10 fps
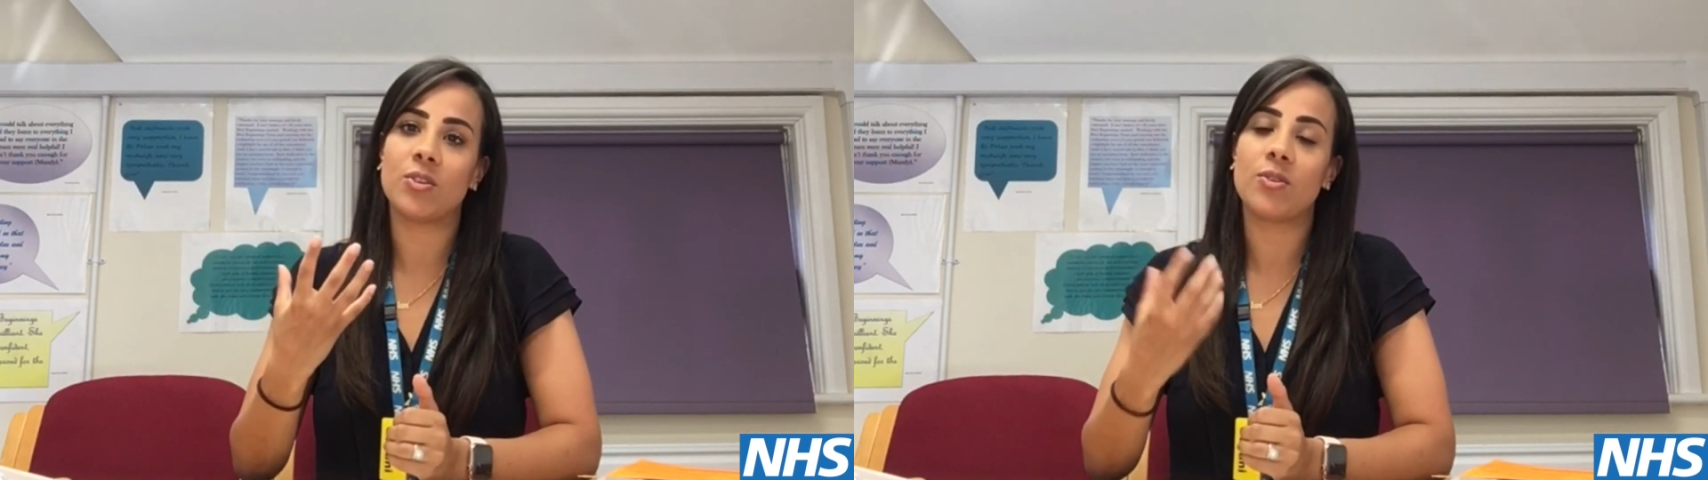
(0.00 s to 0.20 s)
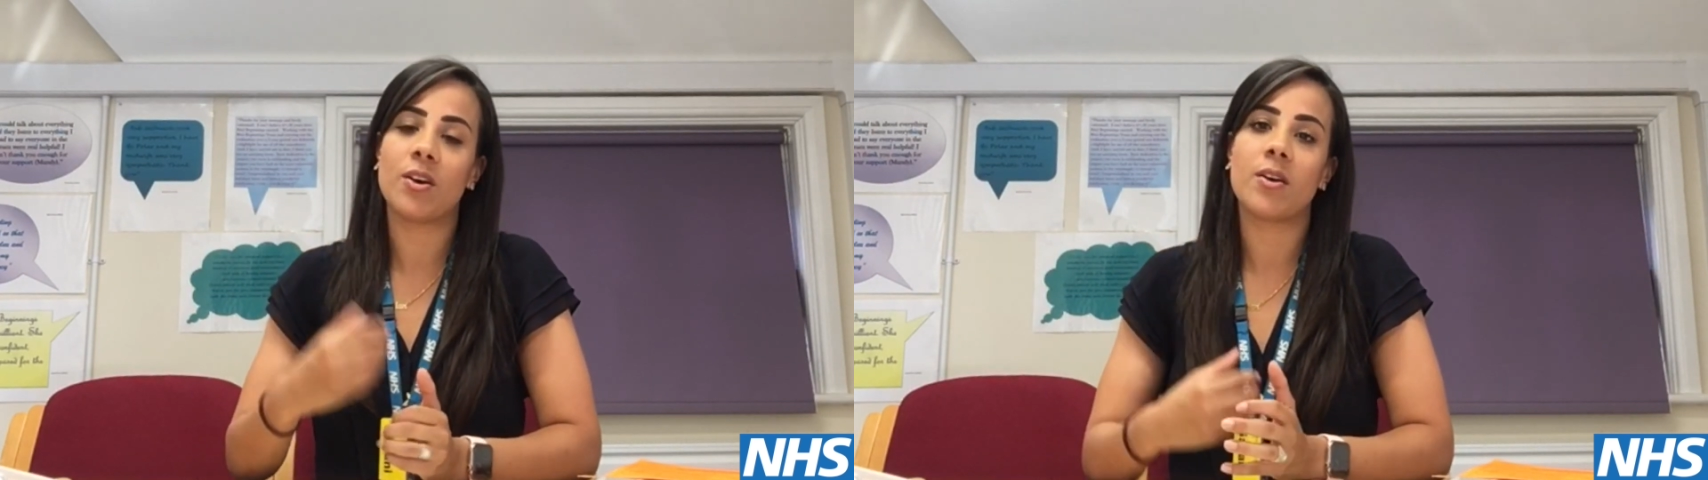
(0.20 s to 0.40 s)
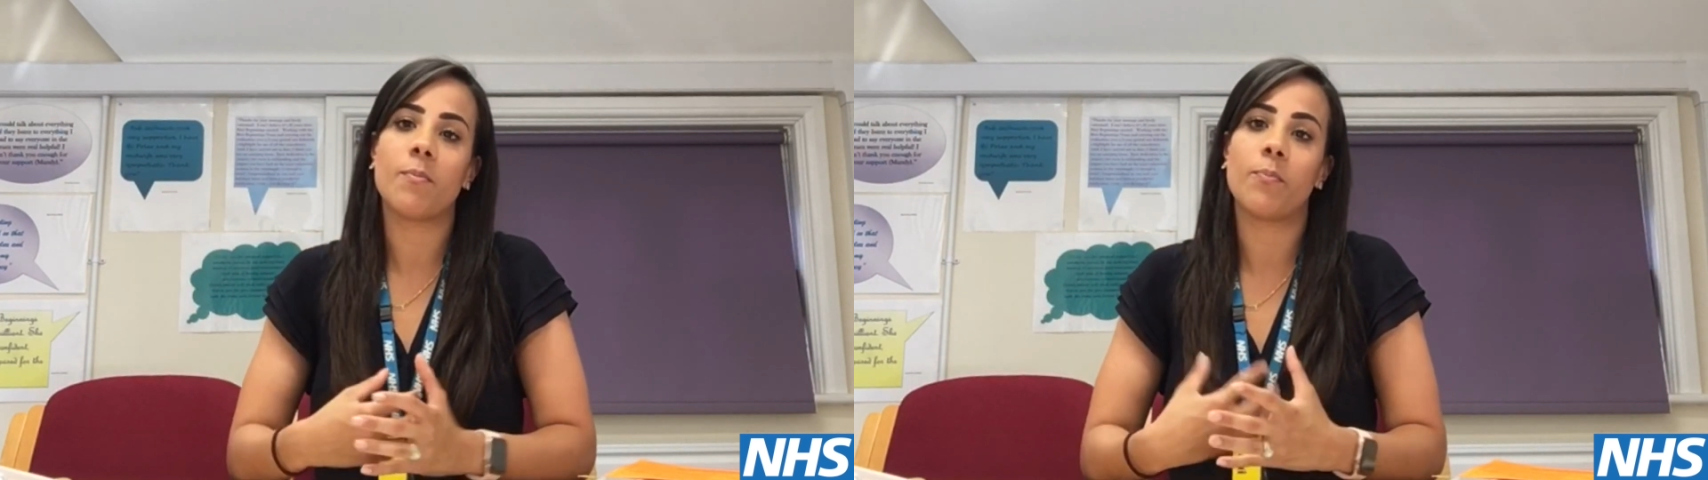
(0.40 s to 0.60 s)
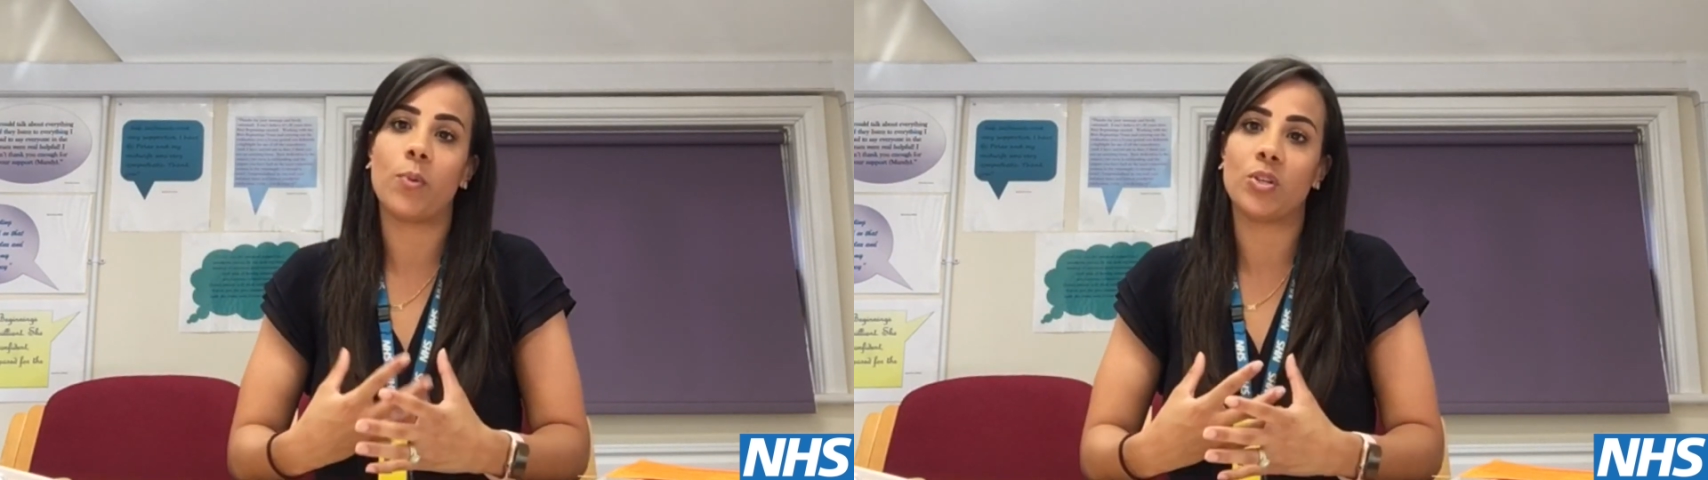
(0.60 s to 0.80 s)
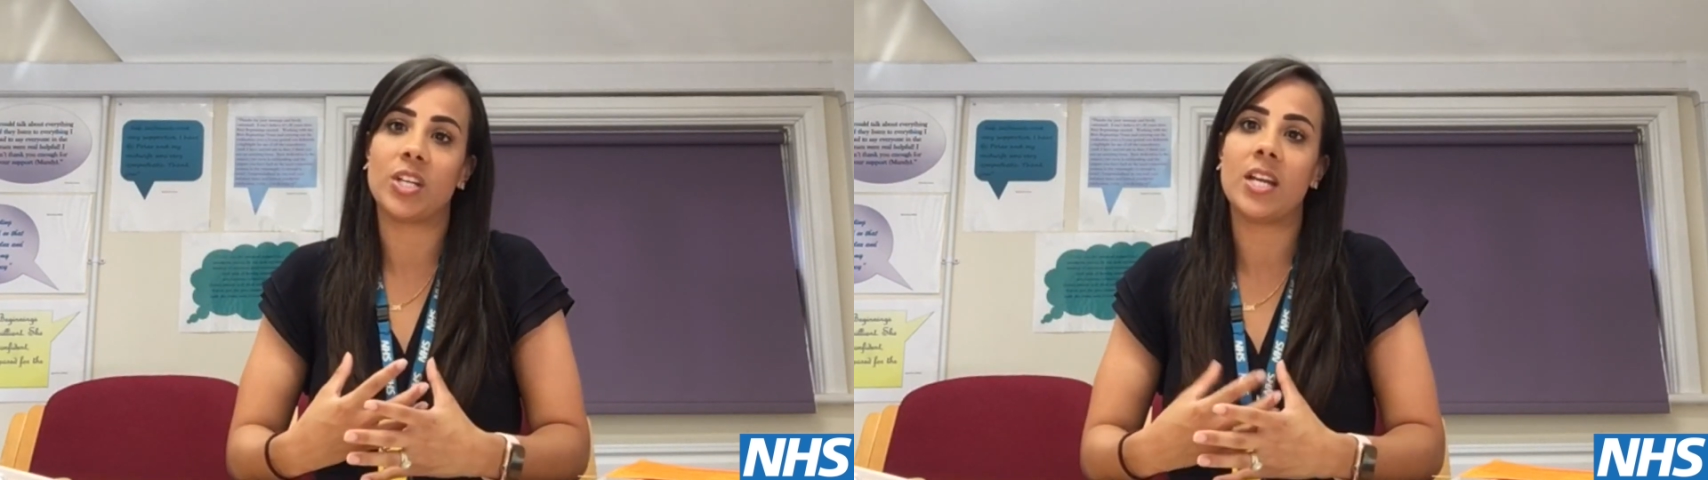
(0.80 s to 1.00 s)
the
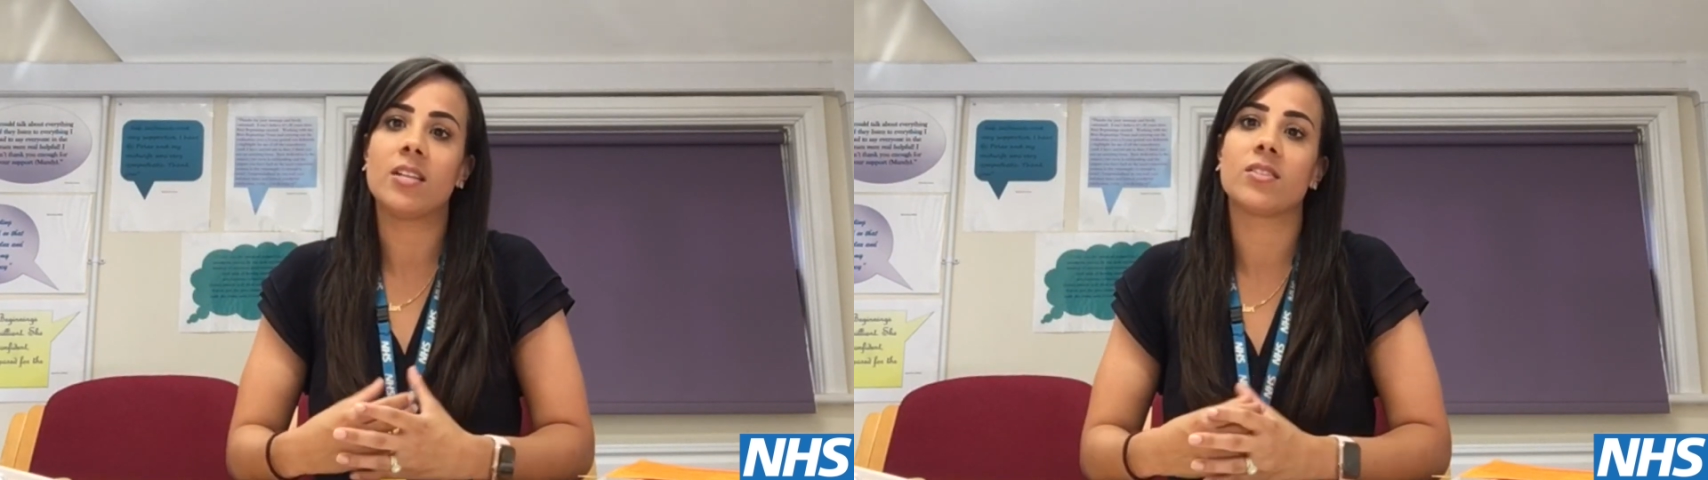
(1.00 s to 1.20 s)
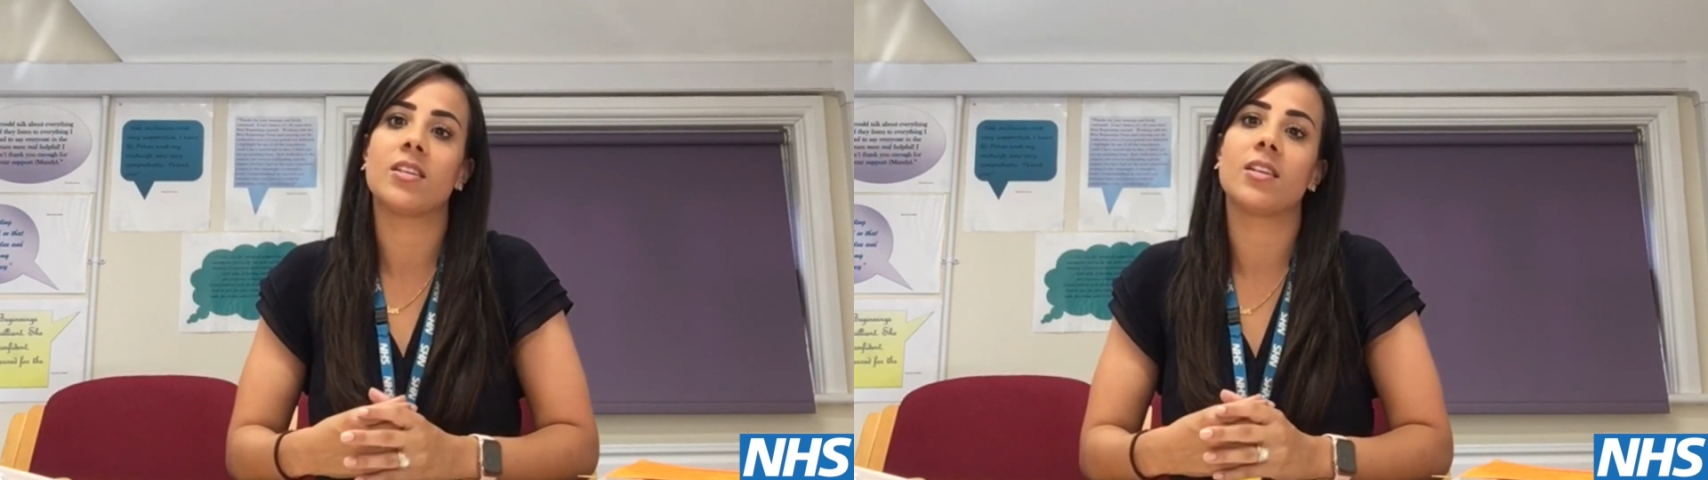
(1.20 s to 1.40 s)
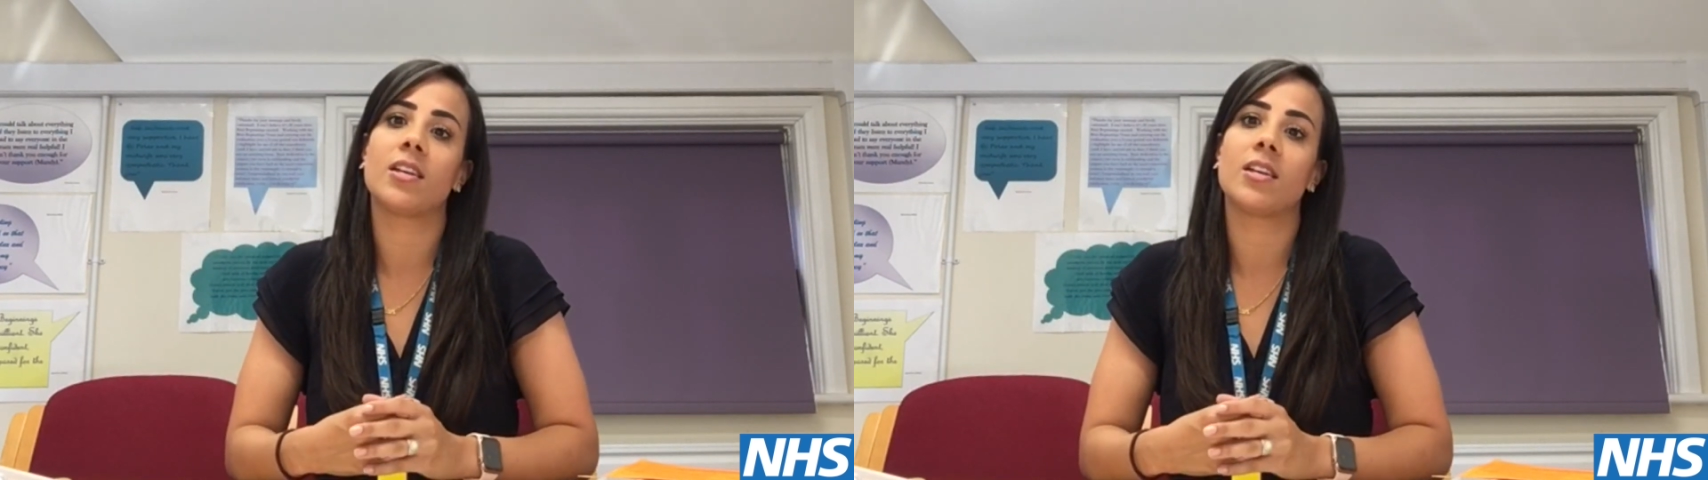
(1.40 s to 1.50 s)
body to